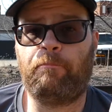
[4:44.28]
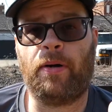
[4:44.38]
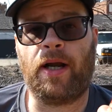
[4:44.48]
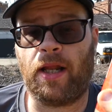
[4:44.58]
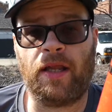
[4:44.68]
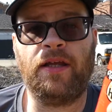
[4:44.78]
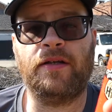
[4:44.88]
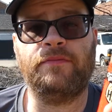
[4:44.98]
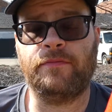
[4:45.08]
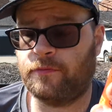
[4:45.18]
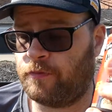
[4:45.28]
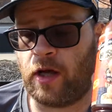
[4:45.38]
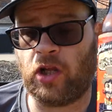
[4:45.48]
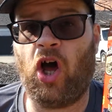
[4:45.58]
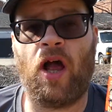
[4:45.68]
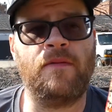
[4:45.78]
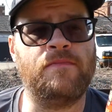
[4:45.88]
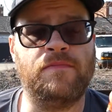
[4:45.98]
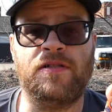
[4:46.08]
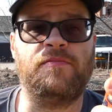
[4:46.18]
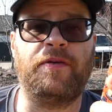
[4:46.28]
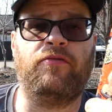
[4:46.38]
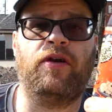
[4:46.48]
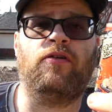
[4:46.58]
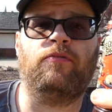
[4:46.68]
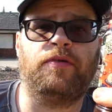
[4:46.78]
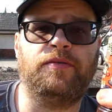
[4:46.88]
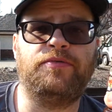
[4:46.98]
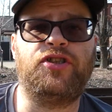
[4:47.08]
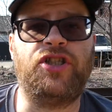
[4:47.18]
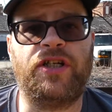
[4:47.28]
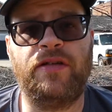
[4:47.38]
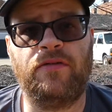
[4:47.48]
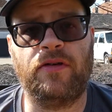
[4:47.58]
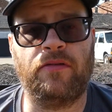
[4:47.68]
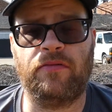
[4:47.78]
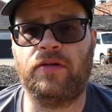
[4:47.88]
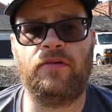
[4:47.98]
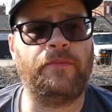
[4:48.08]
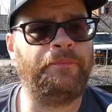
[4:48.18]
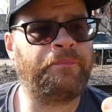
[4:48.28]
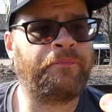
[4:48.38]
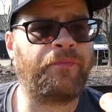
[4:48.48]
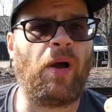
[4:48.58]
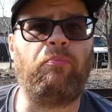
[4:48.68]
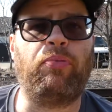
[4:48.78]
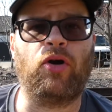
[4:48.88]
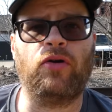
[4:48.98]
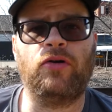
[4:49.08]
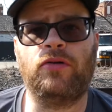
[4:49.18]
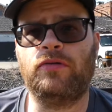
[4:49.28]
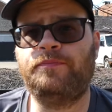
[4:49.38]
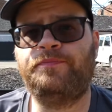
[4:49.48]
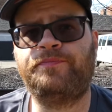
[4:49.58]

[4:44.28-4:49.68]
But I like it a lot. This would be great on ribs, chicken on the grill, a burger.